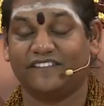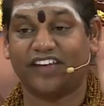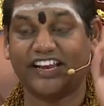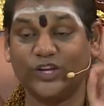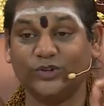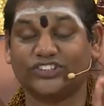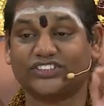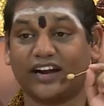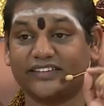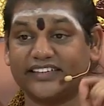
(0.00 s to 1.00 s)
When you
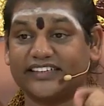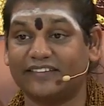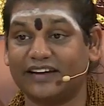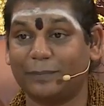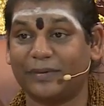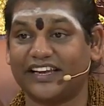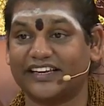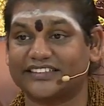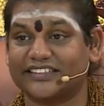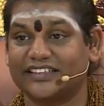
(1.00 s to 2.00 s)
started developing
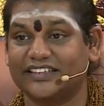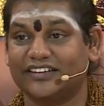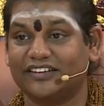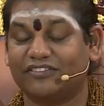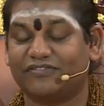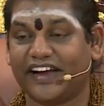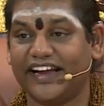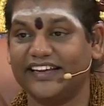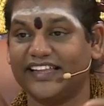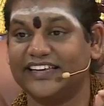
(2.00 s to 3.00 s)
it,
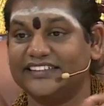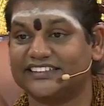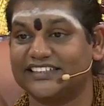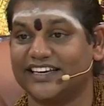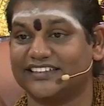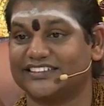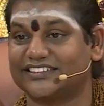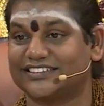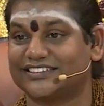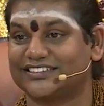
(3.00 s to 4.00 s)
find the
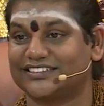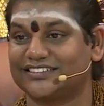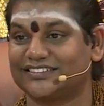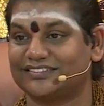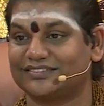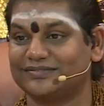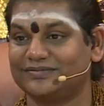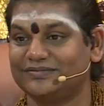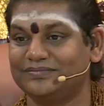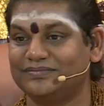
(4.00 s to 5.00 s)
incidents.
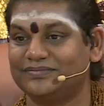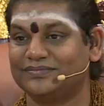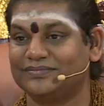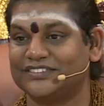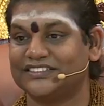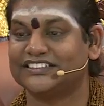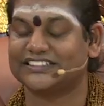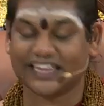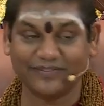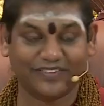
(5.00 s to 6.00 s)

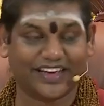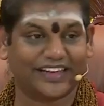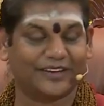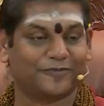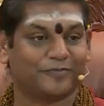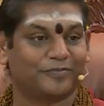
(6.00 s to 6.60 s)
Same way,